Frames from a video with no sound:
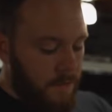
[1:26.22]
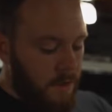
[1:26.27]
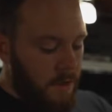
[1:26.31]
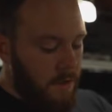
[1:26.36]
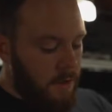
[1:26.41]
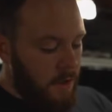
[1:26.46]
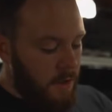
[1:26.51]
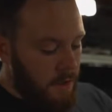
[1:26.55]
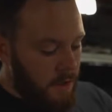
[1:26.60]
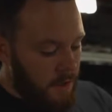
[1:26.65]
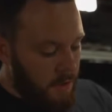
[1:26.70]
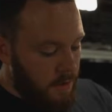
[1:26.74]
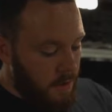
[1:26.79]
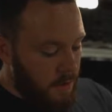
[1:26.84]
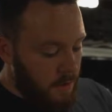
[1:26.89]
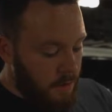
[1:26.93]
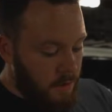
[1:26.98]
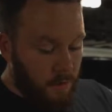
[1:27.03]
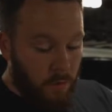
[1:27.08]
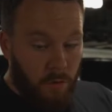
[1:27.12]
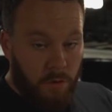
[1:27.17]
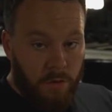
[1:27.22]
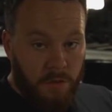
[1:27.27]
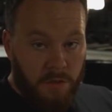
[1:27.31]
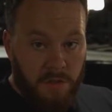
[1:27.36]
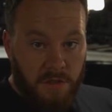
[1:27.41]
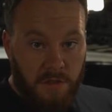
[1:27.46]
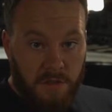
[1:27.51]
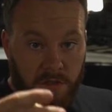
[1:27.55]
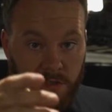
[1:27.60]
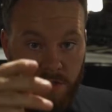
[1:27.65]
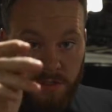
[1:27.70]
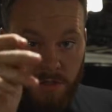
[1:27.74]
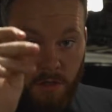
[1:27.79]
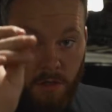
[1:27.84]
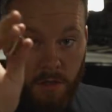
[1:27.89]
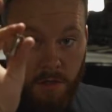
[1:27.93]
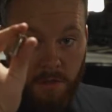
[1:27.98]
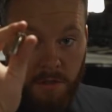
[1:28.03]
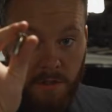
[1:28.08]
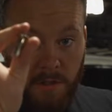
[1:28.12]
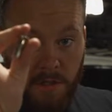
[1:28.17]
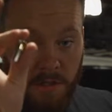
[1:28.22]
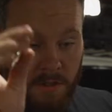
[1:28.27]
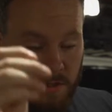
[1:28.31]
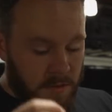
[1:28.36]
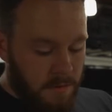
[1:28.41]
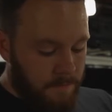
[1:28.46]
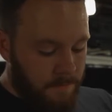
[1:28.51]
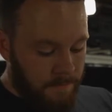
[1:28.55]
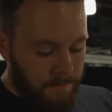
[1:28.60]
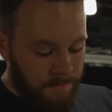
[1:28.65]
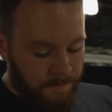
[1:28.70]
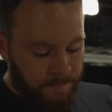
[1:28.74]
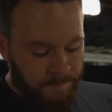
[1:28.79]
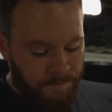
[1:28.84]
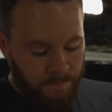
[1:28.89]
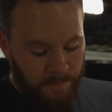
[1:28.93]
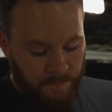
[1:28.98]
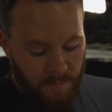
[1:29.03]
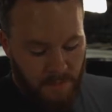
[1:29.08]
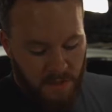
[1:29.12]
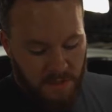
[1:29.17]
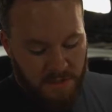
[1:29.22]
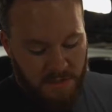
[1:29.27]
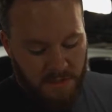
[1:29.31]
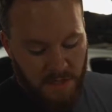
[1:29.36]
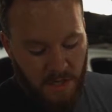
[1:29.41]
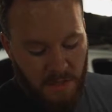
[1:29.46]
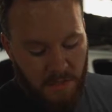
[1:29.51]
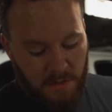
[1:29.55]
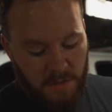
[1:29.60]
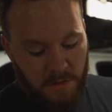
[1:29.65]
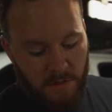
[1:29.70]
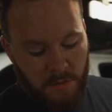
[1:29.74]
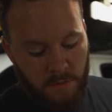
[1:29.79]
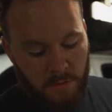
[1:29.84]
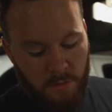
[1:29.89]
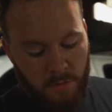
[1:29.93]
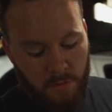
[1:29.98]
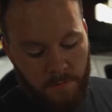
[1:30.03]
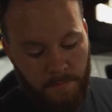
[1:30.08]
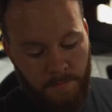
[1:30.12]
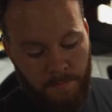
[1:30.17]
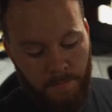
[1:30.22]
And then in order to install these, they send you